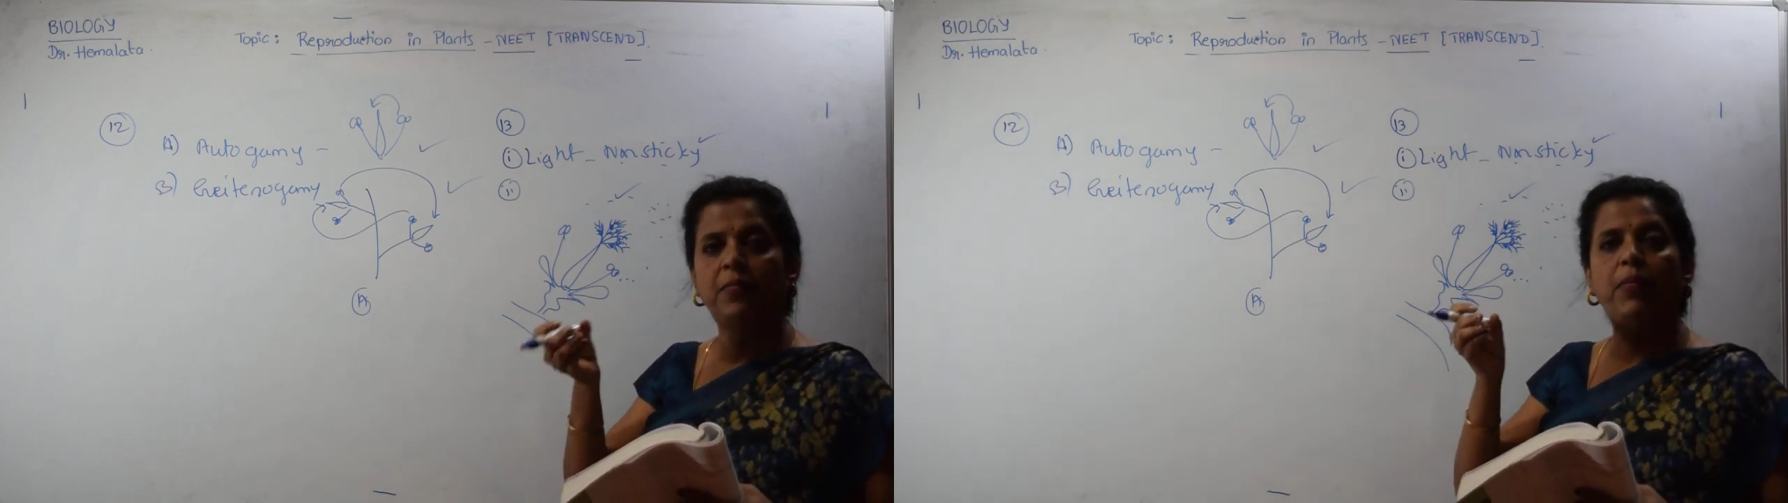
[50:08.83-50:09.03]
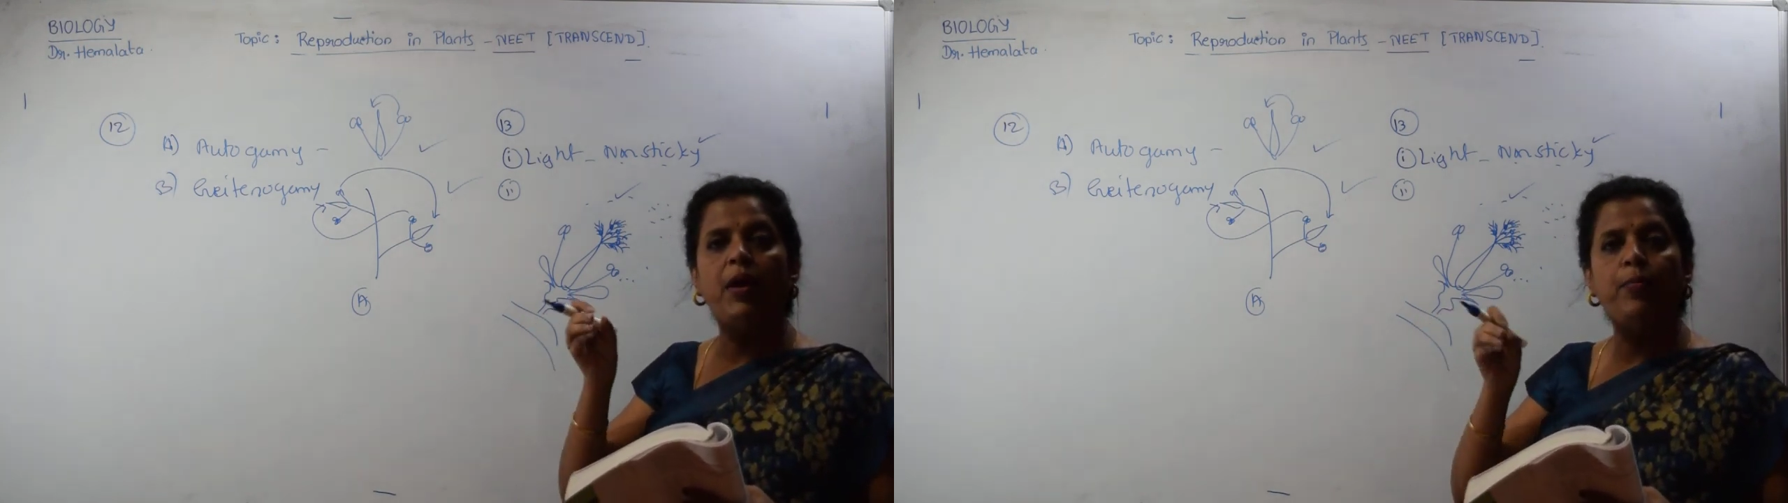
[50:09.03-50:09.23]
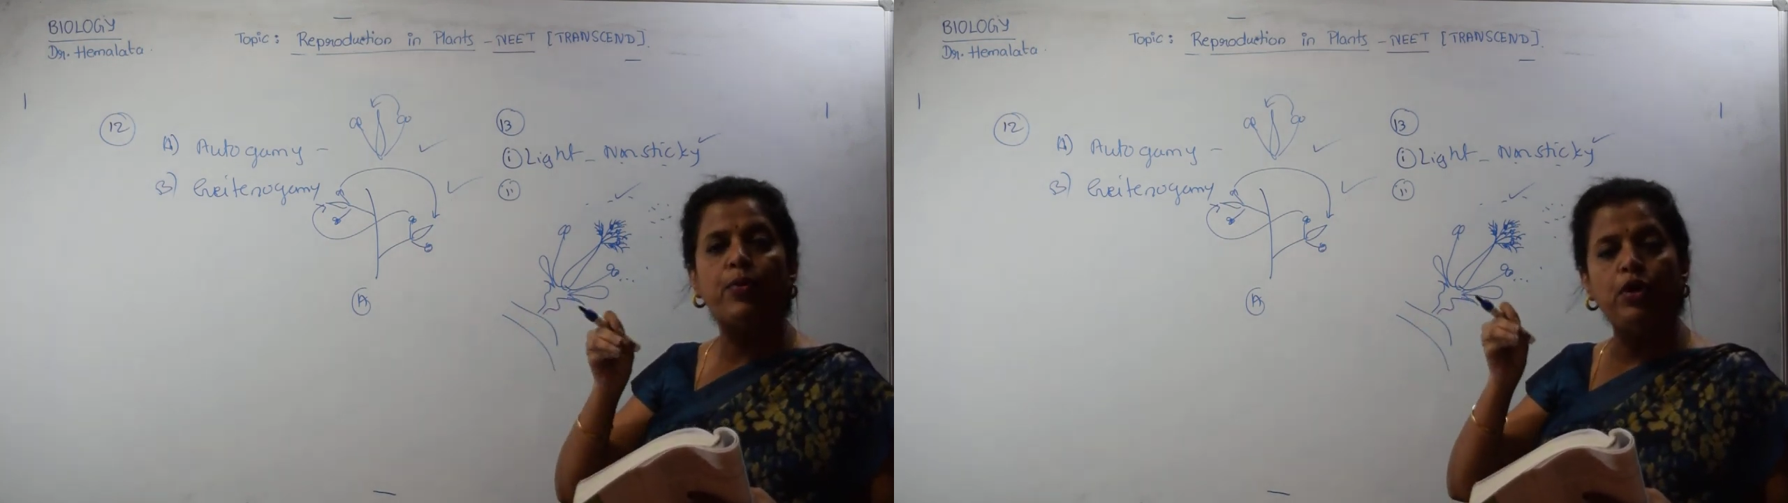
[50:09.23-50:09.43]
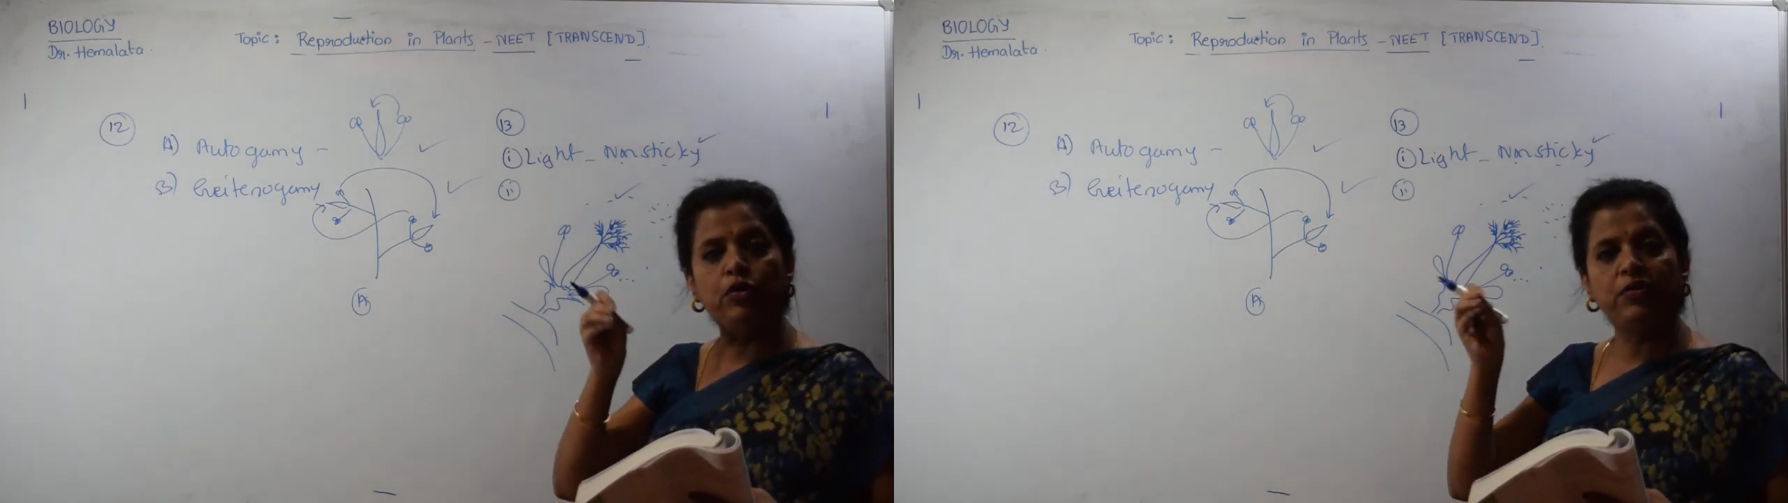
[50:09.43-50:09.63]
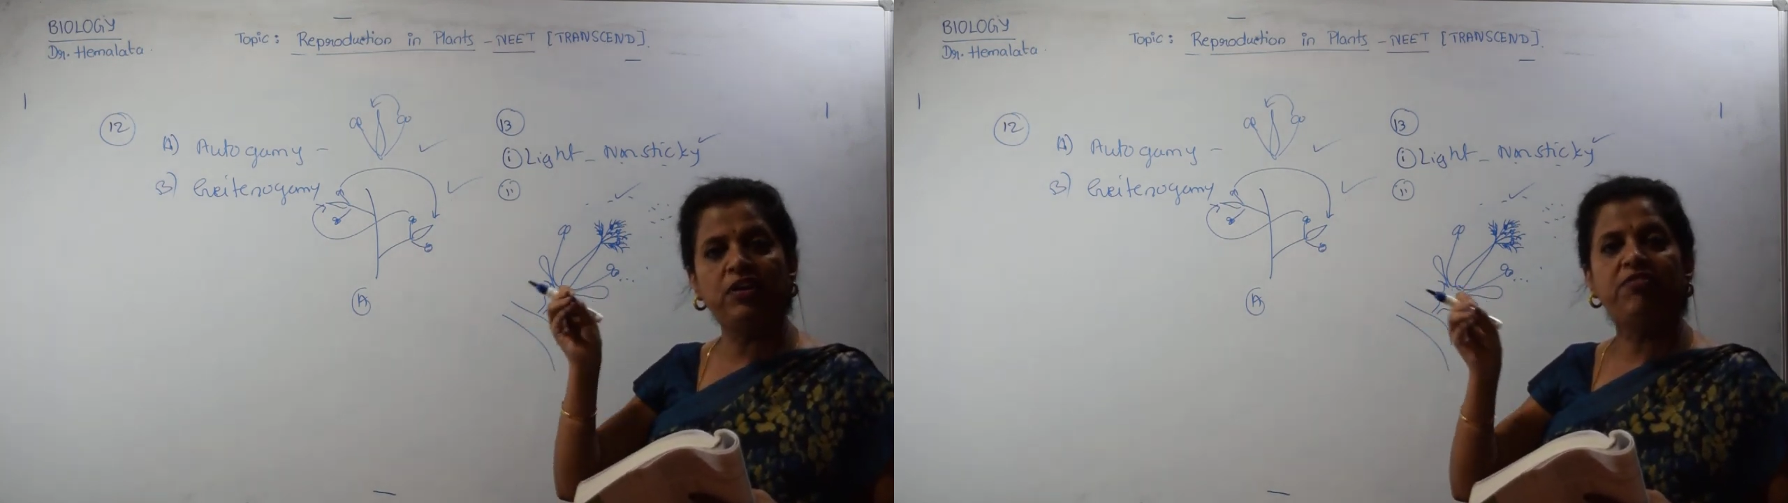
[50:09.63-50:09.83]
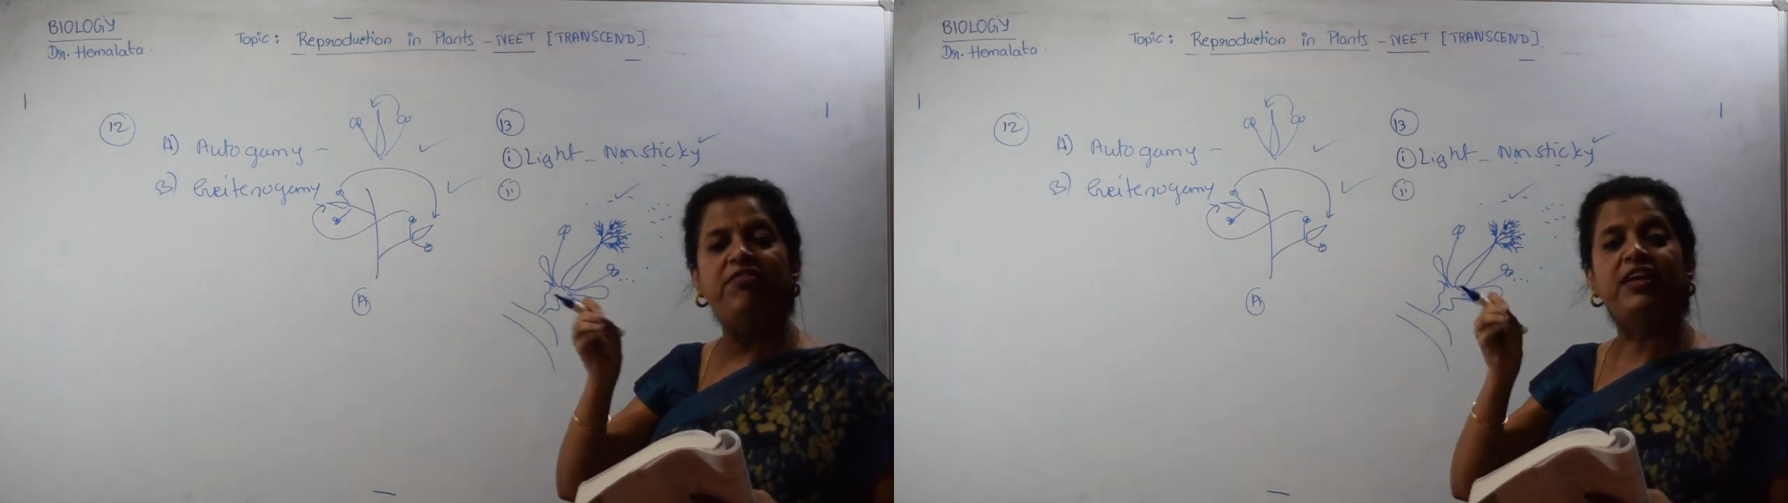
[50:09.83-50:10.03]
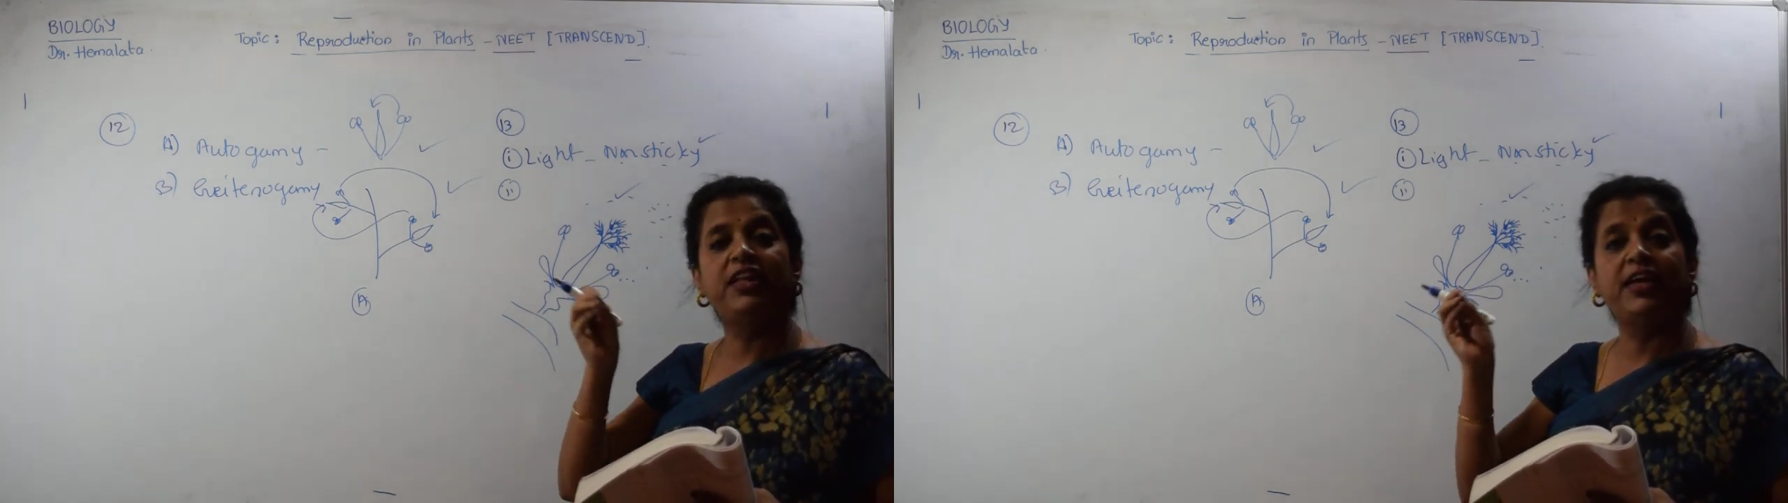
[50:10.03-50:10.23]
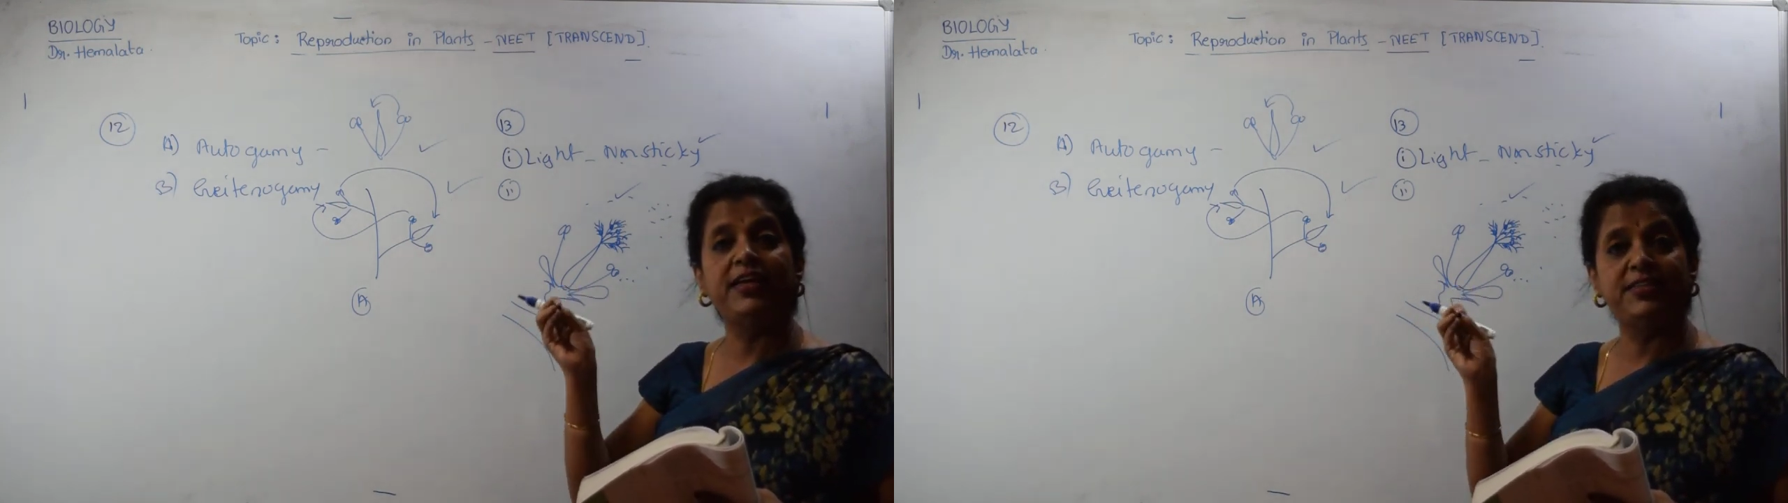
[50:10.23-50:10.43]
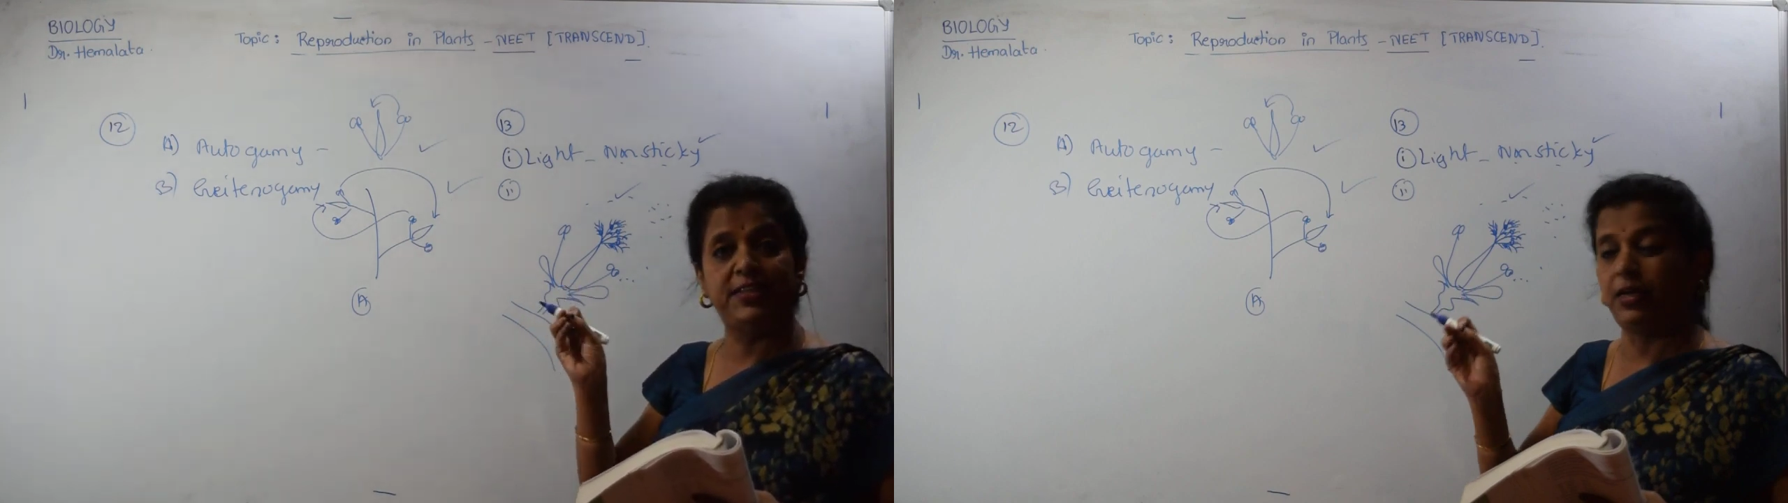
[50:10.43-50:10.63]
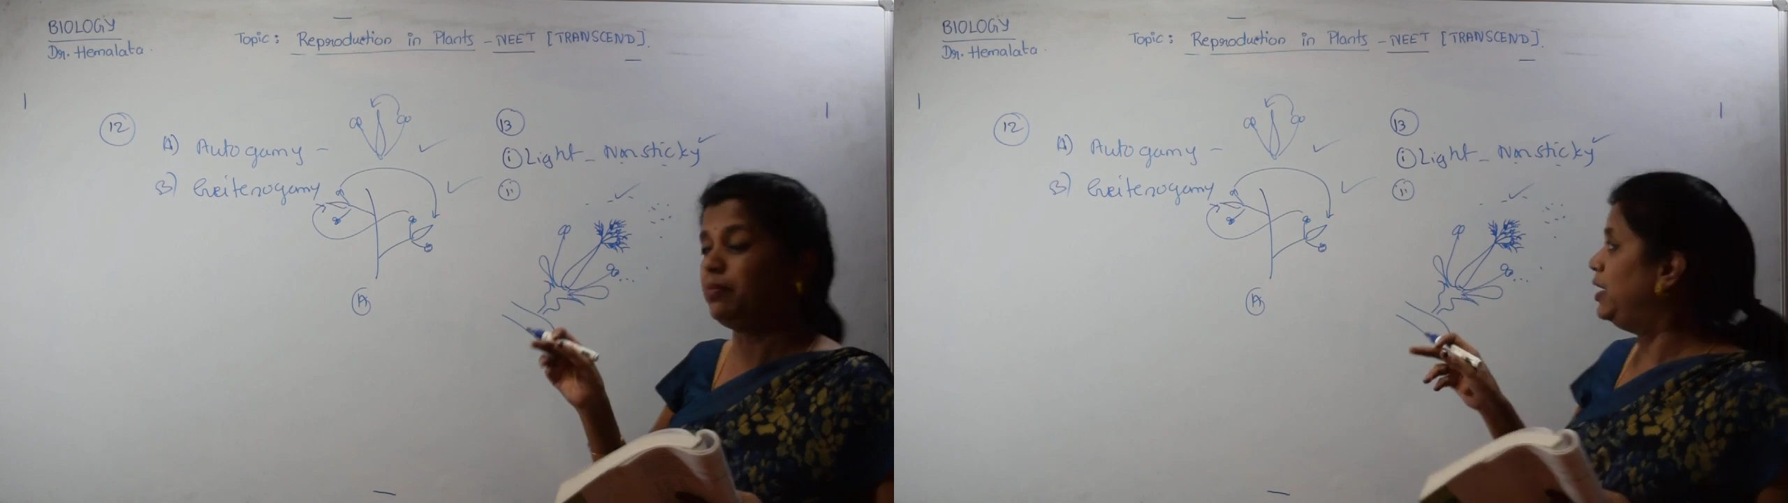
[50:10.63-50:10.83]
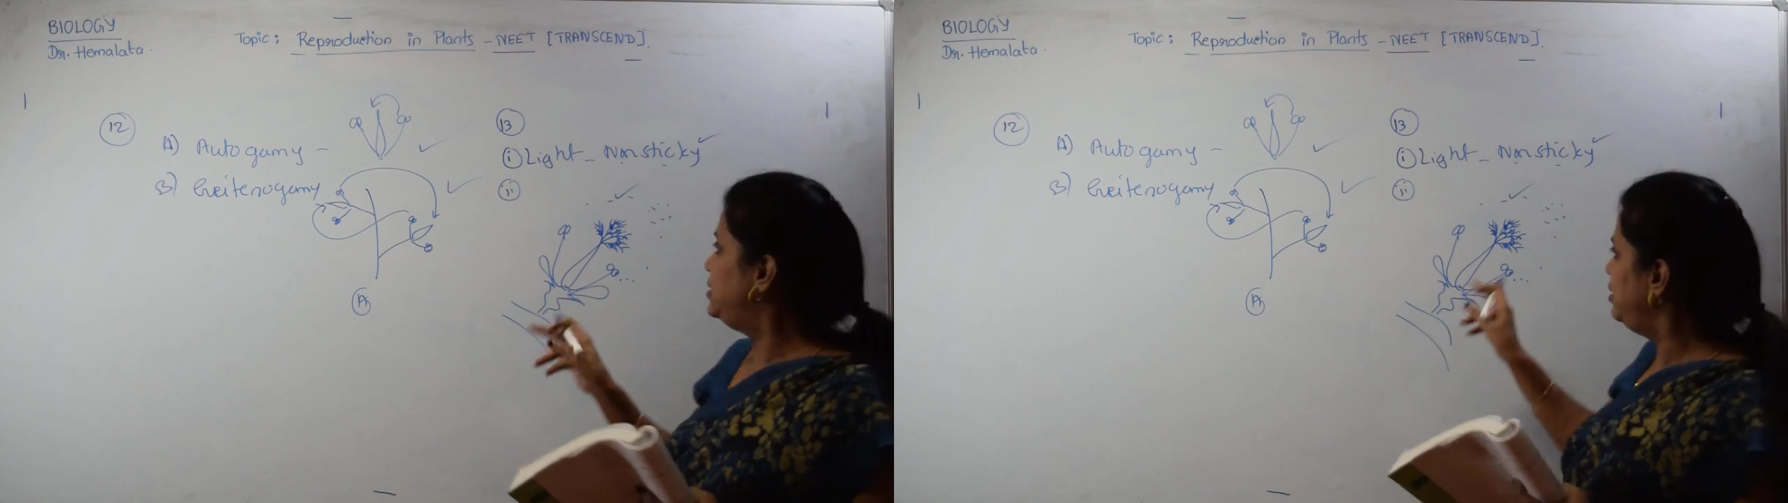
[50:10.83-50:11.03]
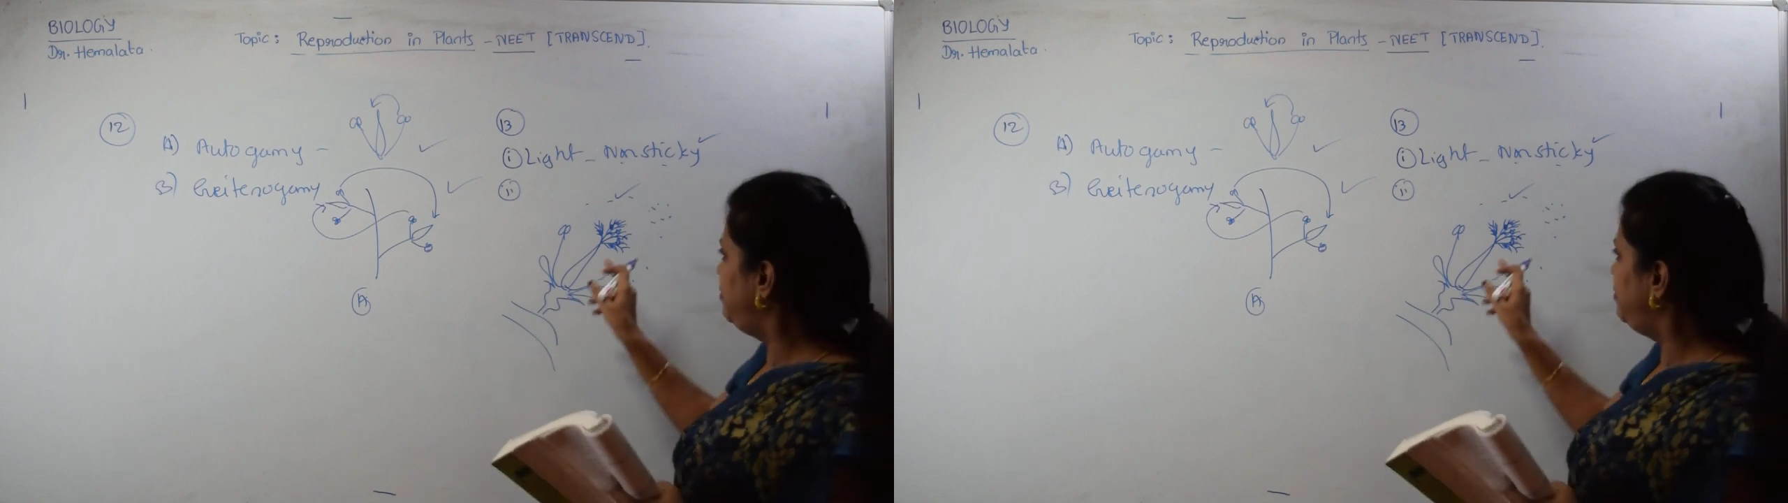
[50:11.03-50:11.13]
by producing feathery stigma. See,